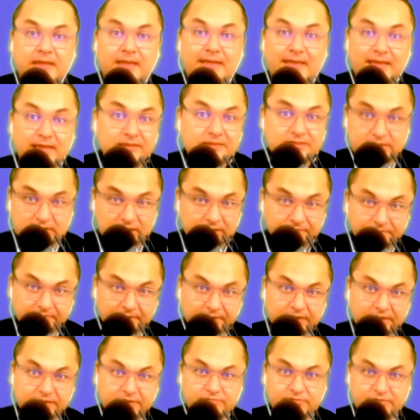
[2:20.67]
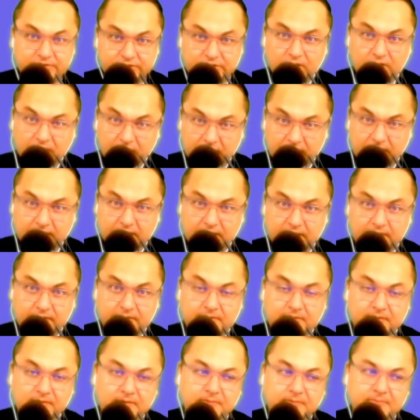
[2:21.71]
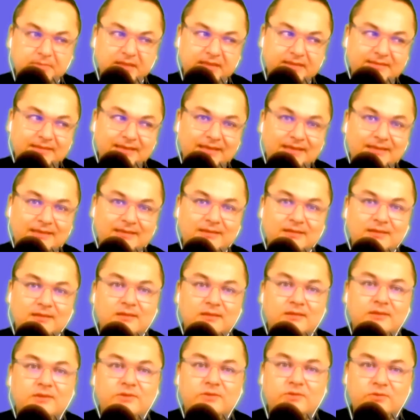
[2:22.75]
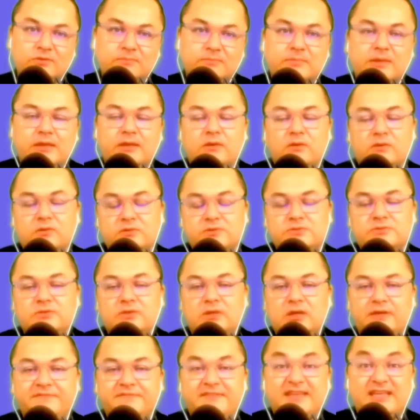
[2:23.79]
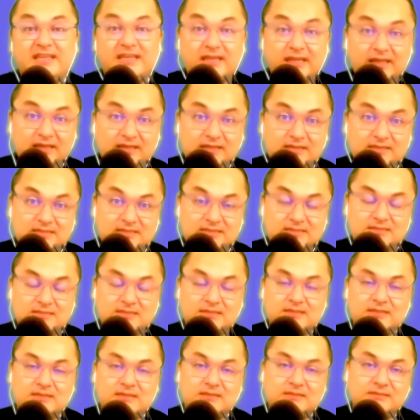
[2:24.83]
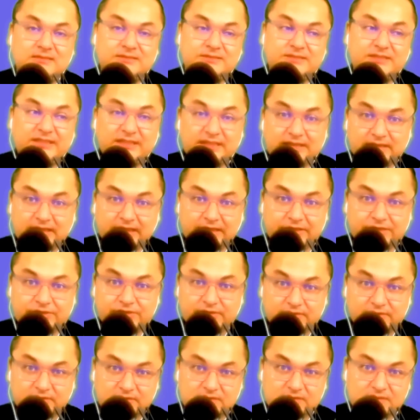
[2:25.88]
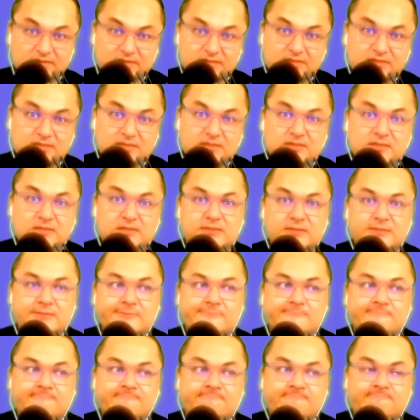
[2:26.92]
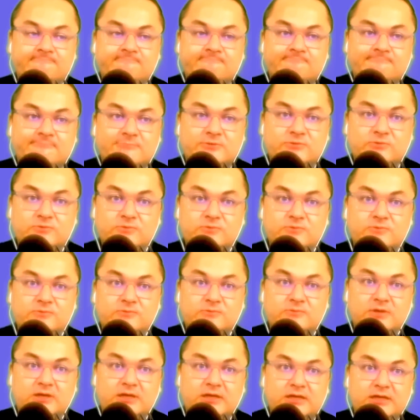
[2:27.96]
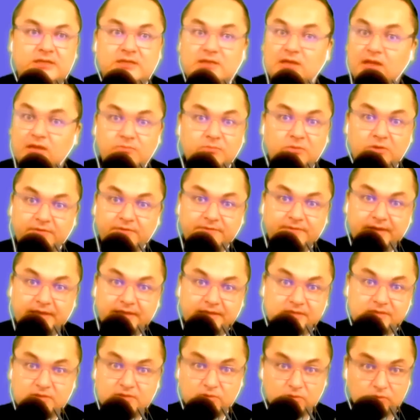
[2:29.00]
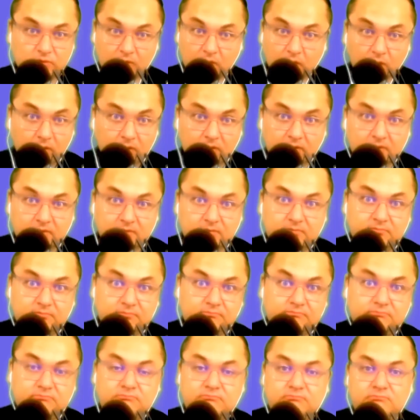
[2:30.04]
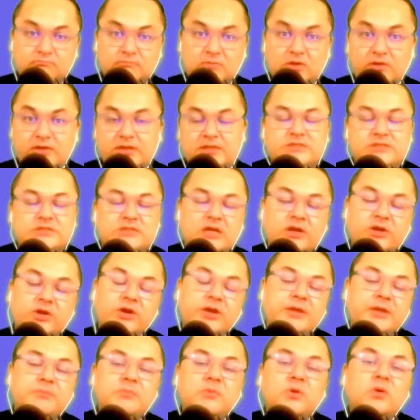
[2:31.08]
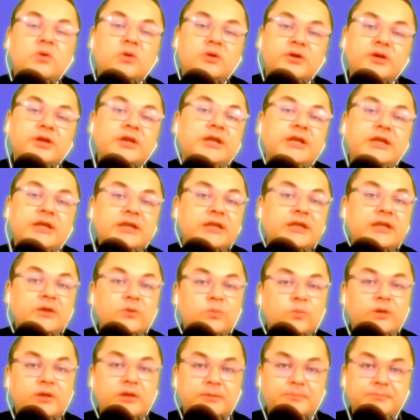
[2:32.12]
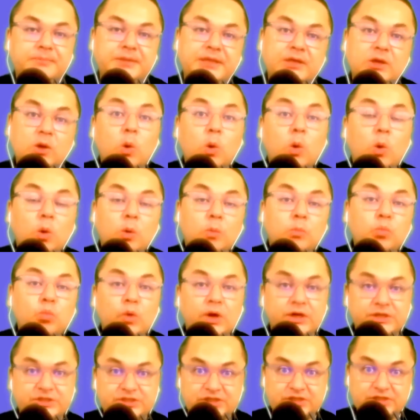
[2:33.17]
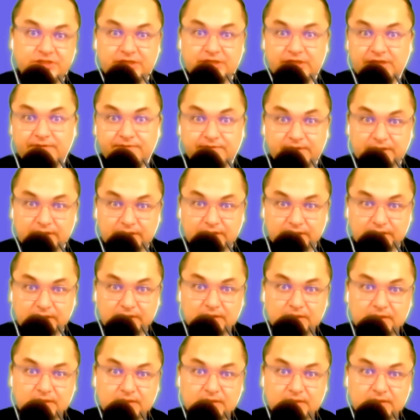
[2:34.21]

get something in return. But then you may also have kids and teenagers who are not motivated at all. On a Saturday morning, they want to be home watching TV,